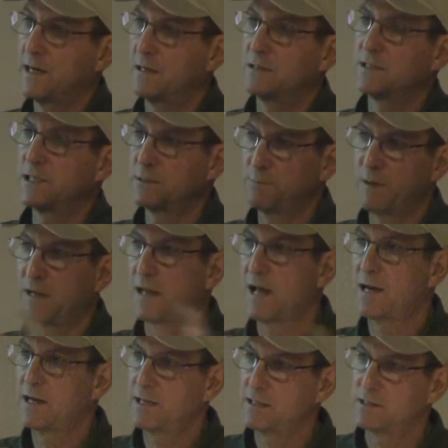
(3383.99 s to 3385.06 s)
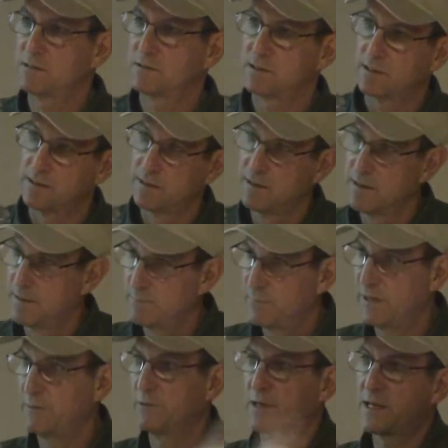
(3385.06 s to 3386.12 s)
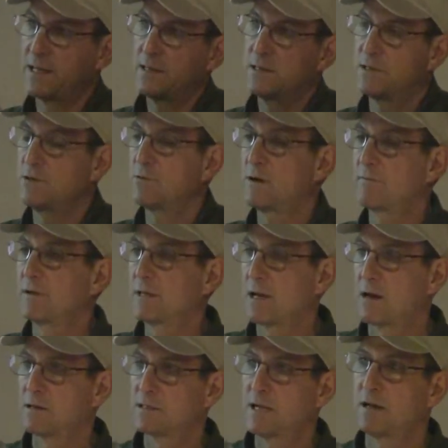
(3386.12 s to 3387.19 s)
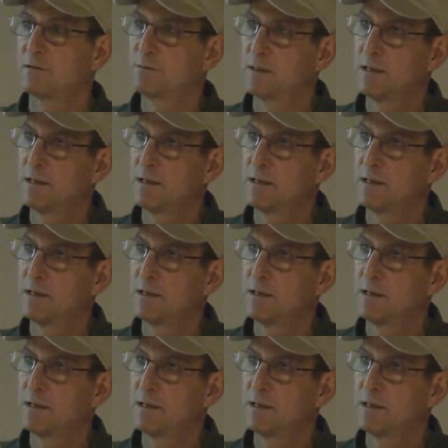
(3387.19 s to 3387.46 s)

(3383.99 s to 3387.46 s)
It'll just be a lot easier to be able to do everything ourselves.